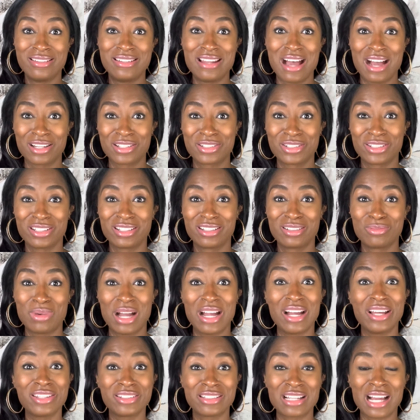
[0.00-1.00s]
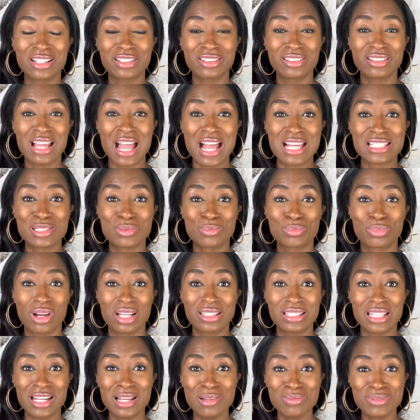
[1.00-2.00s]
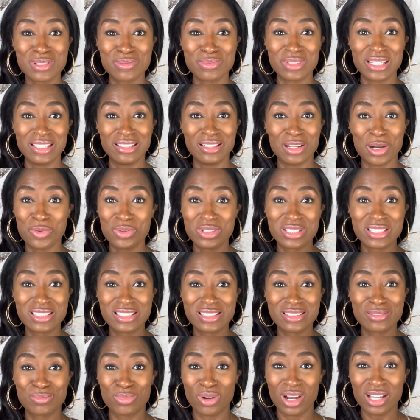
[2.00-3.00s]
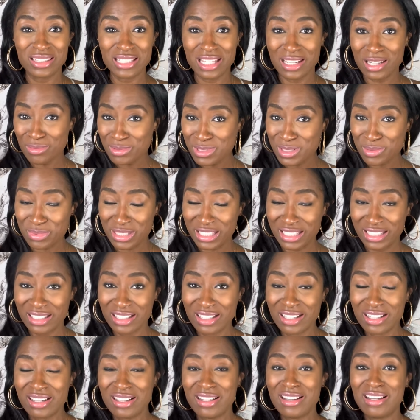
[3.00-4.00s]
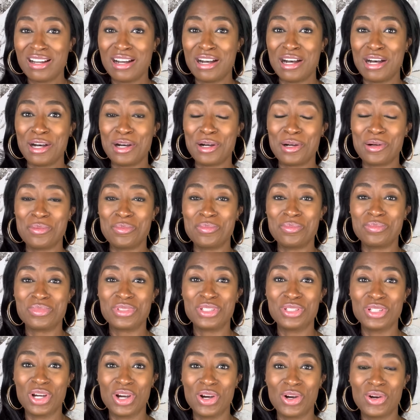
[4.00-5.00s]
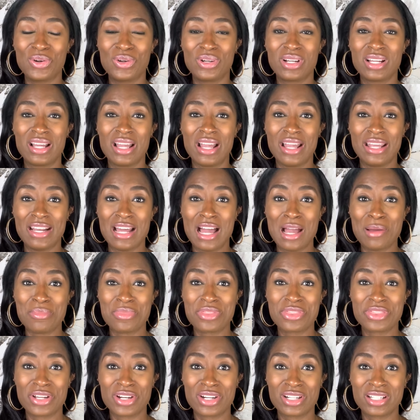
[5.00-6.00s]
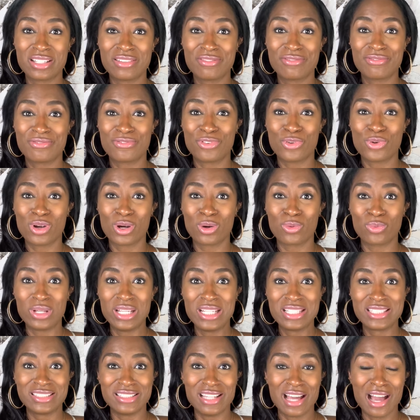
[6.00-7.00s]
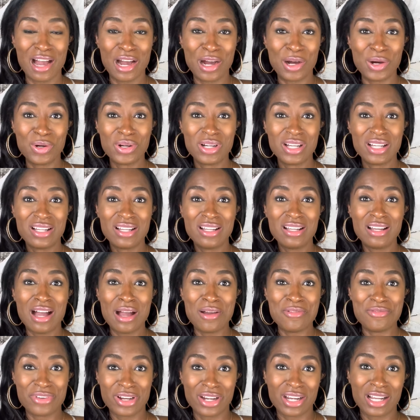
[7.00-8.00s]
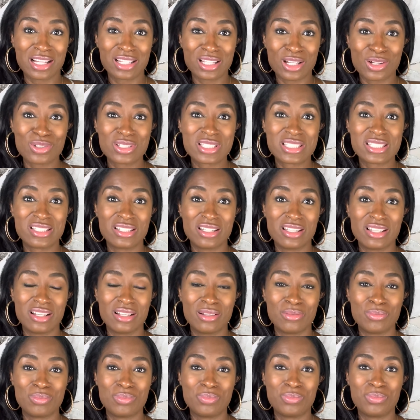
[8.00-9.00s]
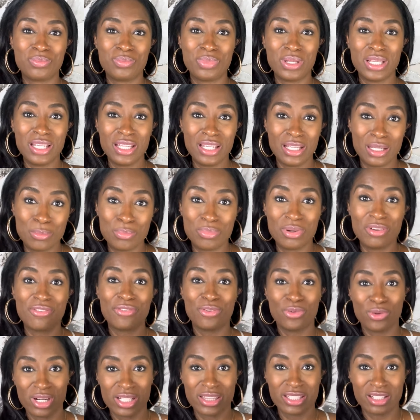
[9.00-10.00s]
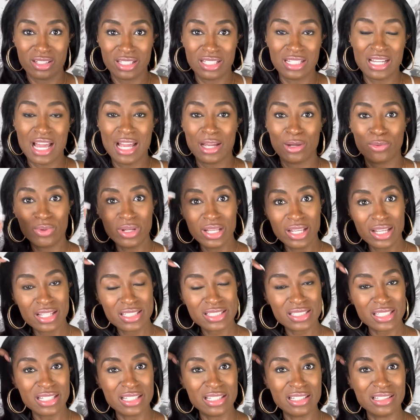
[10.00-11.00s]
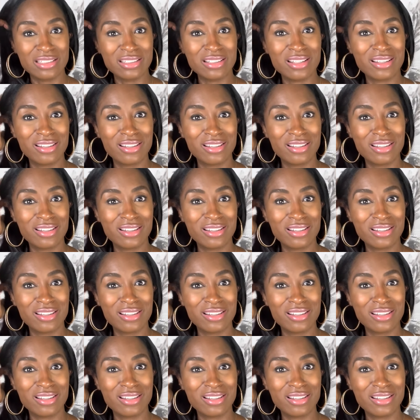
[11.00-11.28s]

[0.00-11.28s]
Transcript: doctor, my other doctor hasn't brought that up to me. No one's brought that up to me. Um, you know, and I'm 34 weeks now. I'm very close to being before 39 weeks and